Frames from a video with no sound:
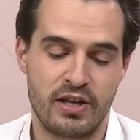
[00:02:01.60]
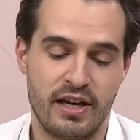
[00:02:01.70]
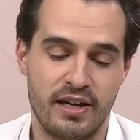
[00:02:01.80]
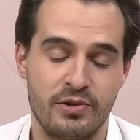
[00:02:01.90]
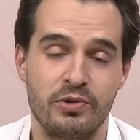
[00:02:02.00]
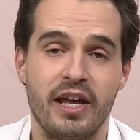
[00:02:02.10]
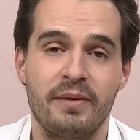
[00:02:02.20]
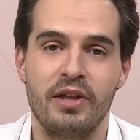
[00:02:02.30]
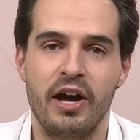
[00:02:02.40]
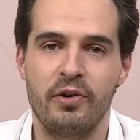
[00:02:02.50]
to
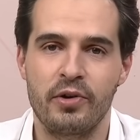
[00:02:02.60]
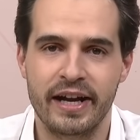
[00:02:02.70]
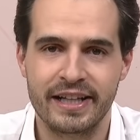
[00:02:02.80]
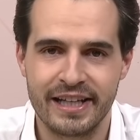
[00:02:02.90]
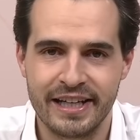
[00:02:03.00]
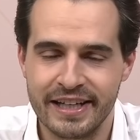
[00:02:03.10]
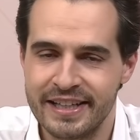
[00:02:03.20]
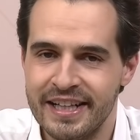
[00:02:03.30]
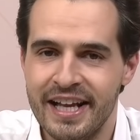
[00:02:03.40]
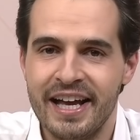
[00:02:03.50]
them directly
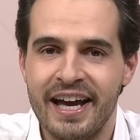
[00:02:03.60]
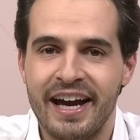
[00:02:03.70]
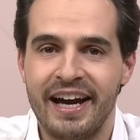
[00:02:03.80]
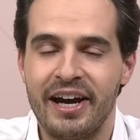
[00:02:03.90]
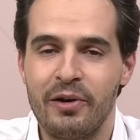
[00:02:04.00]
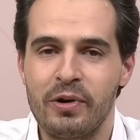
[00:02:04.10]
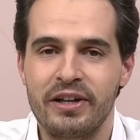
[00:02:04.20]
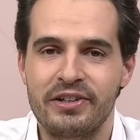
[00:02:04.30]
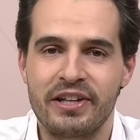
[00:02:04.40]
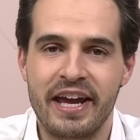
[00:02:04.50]

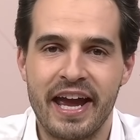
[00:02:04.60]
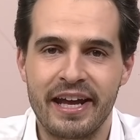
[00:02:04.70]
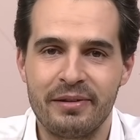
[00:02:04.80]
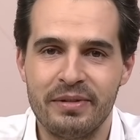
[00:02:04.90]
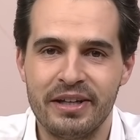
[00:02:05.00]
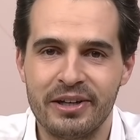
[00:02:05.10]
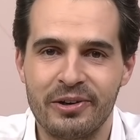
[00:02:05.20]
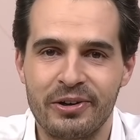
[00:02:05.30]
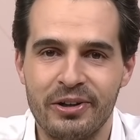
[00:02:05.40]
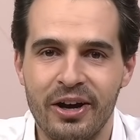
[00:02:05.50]
whether they hate me
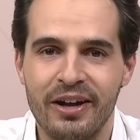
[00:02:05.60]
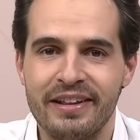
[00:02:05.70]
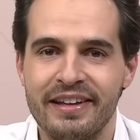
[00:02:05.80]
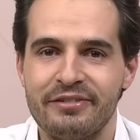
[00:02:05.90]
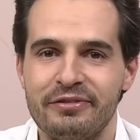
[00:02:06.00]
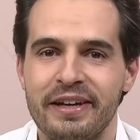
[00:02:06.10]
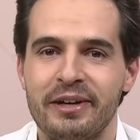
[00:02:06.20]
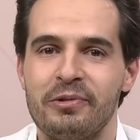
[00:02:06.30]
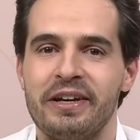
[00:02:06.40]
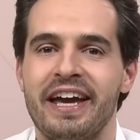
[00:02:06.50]
or not. I
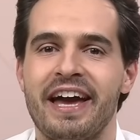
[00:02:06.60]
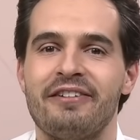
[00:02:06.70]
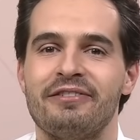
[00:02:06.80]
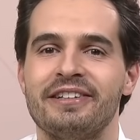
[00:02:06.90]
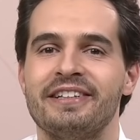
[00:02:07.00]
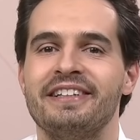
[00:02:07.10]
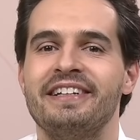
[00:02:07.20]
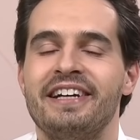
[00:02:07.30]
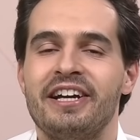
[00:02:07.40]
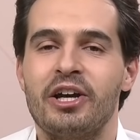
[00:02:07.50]
think we have a
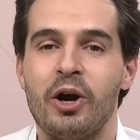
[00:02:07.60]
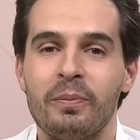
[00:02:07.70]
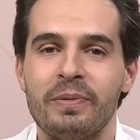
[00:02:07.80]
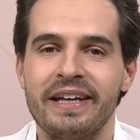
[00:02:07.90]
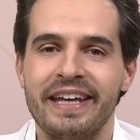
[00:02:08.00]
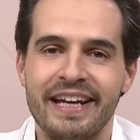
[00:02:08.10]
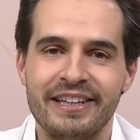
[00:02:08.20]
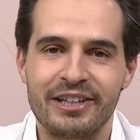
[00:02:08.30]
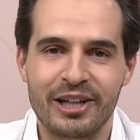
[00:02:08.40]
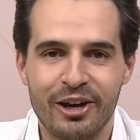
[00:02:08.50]

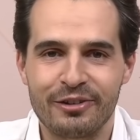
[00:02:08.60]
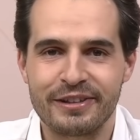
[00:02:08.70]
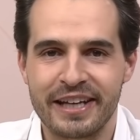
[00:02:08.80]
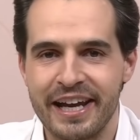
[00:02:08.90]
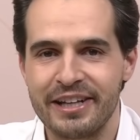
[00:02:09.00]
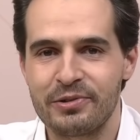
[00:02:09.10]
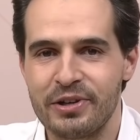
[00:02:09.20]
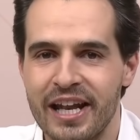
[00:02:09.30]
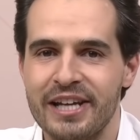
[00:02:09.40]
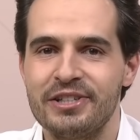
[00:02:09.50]
complicated love and hate
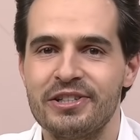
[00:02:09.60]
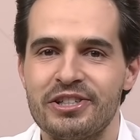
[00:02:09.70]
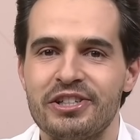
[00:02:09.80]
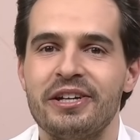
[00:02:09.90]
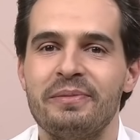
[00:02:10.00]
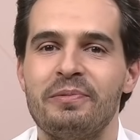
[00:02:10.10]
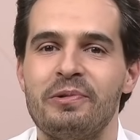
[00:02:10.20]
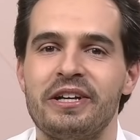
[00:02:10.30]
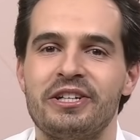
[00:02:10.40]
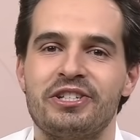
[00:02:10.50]
relationship,
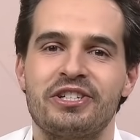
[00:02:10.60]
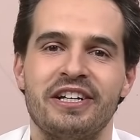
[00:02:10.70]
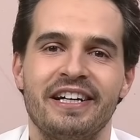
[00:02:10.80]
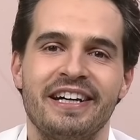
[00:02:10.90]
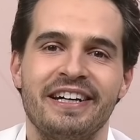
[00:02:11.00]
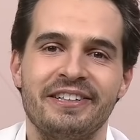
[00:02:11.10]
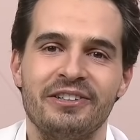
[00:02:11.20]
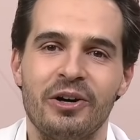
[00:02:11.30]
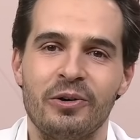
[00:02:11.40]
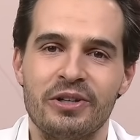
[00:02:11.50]
which
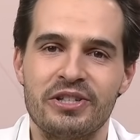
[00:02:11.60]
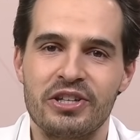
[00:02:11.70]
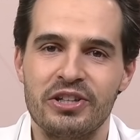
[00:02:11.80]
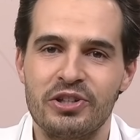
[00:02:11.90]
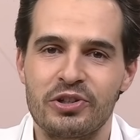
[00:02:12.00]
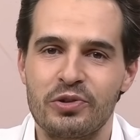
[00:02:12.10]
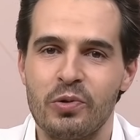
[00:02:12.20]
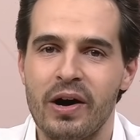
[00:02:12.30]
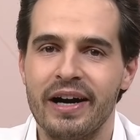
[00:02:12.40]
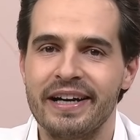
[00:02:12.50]
is
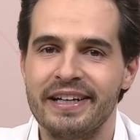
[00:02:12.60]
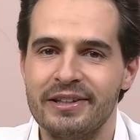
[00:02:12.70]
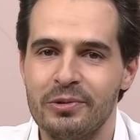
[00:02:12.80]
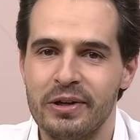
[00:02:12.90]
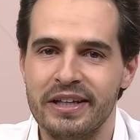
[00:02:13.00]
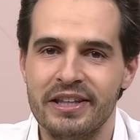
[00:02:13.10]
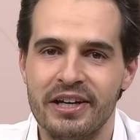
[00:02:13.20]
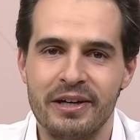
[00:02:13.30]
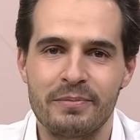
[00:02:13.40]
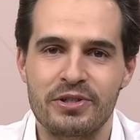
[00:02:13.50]
intertwined with the
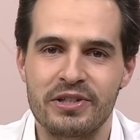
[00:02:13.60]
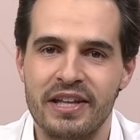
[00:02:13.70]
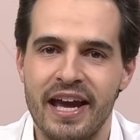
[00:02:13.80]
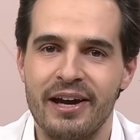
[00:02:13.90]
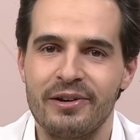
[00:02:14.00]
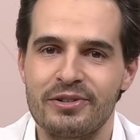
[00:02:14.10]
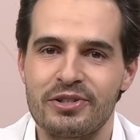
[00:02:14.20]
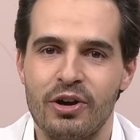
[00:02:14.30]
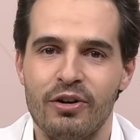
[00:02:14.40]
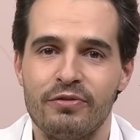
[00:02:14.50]
ups and
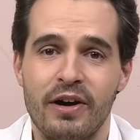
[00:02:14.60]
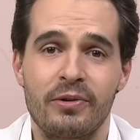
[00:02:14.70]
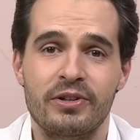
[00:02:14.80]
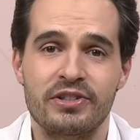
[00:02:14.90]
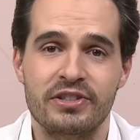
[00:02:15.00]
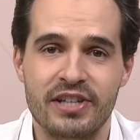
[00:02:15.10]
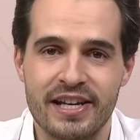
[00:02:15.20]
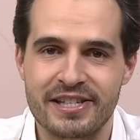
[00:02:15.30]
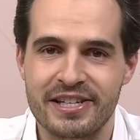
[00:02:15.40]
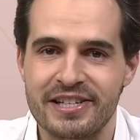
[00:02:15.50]
downs of our
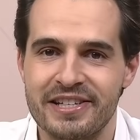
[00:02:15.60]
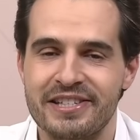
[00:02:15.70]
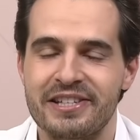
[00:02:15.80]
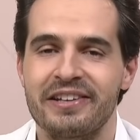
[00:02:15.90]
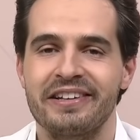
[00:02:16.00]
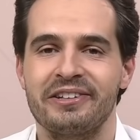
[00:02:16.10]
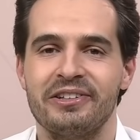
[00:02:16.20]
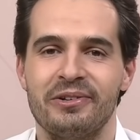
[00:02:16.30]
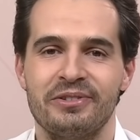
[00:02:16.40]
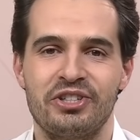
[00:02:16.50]
successes,
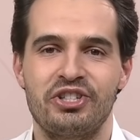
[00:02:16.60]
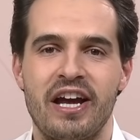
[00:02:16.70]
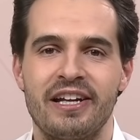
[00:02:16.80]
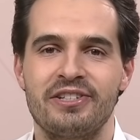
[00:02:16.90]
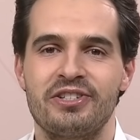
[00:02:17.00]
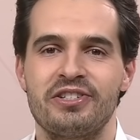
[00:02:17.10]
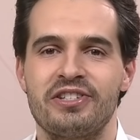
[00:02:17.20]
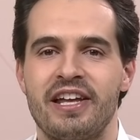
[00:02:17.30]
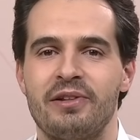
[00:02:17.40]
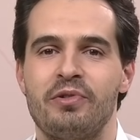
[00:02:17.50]
the challenges
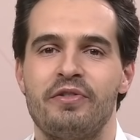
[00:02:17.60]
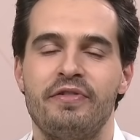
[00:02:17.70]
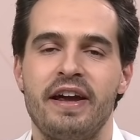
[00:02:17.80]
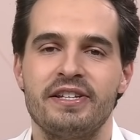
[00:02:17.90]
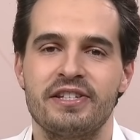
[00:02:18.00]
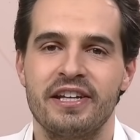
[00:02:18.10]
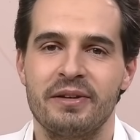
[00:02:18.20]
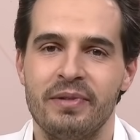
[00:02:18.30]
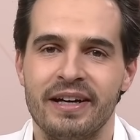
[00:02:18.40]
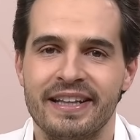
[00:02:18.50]
that we're facing,
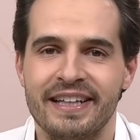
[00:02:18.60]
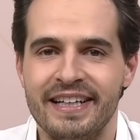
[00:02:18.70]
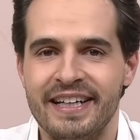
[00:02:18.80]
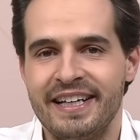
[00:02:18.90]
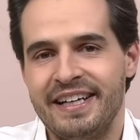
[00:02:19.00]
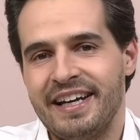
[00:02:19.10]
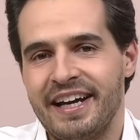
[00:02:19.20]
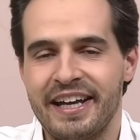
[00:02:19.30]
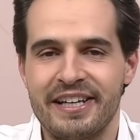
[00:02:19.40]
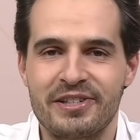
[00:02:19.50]
but
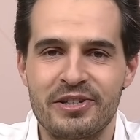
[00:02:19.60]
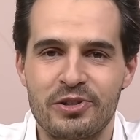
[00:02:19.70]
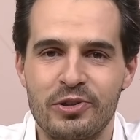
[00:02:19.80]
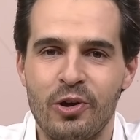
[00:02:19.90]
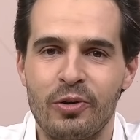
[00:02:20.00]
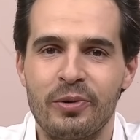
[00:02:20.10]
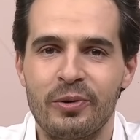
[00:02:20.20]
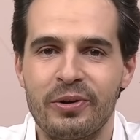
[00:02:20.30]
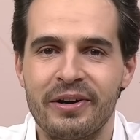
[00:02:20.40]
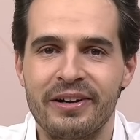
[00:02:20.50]
I guess it's a
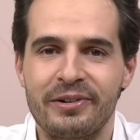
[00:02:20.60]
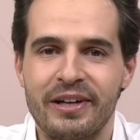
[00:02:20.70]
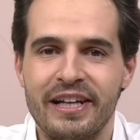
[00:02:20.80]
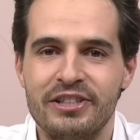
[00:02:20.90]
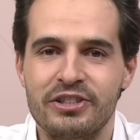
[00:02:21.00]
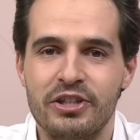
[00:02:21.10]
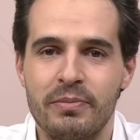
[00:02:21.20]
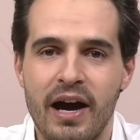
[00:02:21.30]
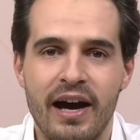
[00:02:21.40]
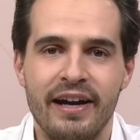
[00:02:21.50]
normal relationship.
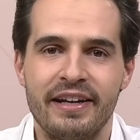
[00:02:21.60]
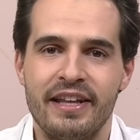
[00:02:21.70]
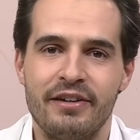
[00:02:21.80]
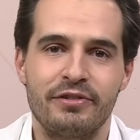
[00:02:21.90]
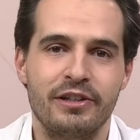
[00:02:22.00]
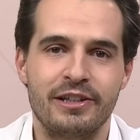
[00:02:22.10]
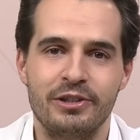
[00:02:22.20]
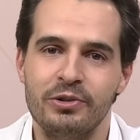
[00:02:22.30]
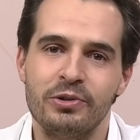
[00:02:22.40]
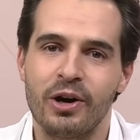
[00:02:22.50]
I definitely
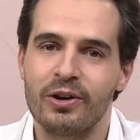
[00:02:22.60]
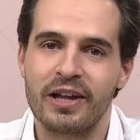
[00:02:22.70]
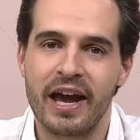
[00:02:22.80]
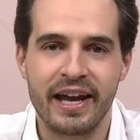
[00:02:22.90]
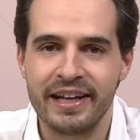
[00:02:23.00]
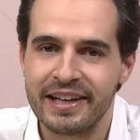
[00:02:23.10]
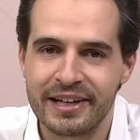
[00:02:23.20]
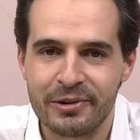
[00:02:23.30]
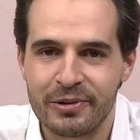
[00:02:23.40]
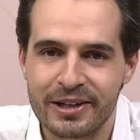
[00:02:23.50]
do not hate
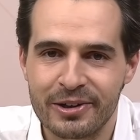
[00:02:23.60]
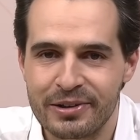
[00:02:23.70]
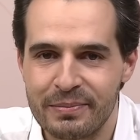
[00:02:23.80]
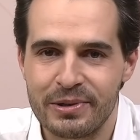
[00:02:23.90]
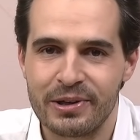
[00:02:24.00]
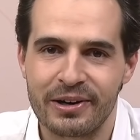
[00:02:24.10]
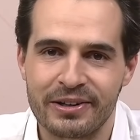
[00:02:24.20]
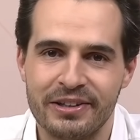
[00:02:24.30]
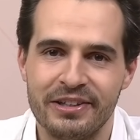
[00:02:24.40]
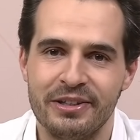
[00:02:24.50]
anyone on the PR
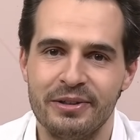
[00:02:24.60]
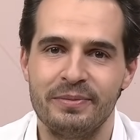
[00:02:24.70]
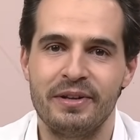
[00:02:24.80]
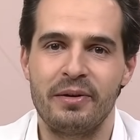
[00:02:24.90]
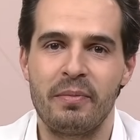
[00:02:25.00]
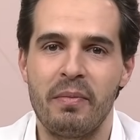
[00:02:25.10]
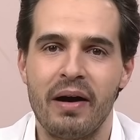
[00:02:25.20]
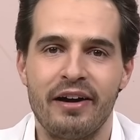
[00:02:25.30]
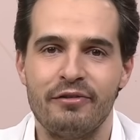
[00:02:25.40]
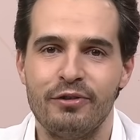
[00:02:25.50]
team. They're
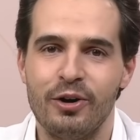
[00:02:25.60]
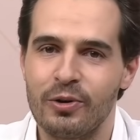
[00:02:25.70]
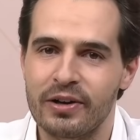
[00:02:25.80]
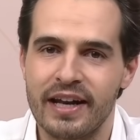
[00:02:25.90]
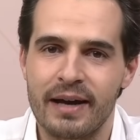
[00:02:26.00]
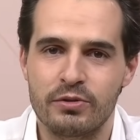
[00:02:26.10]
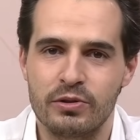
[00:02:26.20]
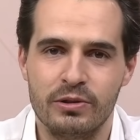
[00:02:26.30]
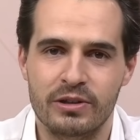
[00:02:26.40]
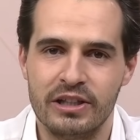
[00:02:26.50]
my folk and
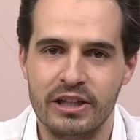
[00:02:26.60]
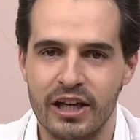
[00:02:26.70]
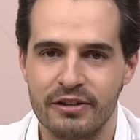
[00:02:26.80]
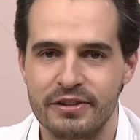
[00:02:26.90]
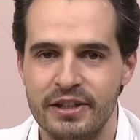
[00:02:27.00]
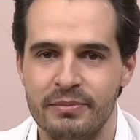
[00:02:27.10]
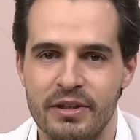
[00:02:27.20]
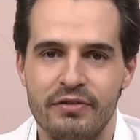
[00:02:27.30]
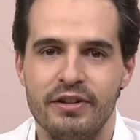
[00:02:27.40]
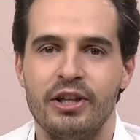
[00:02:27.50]
absolutely love them,
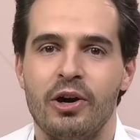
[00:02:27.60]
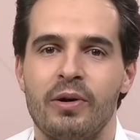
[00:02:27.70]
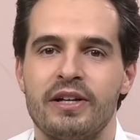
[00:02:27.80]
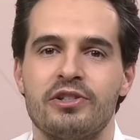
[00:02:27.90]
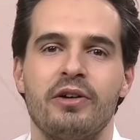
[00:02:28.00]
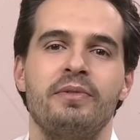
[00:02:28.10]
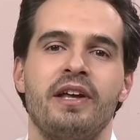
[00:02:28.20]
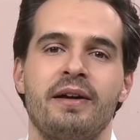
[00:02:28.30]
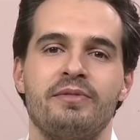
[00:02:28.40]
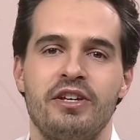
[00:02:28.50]
even though I
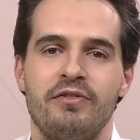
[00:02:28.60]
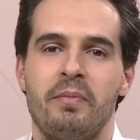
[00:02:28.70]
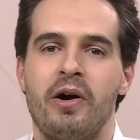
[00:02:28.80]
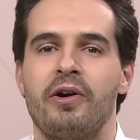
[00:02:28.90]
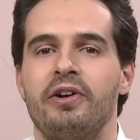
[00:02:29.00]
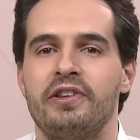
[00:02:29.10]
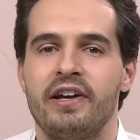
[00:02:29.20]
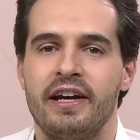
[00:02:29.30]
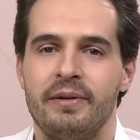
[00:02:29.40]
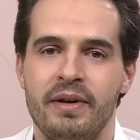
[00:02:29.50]
sometimes give them a hard
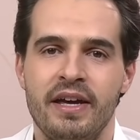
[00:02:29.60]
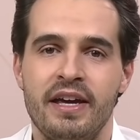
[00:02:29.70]
time.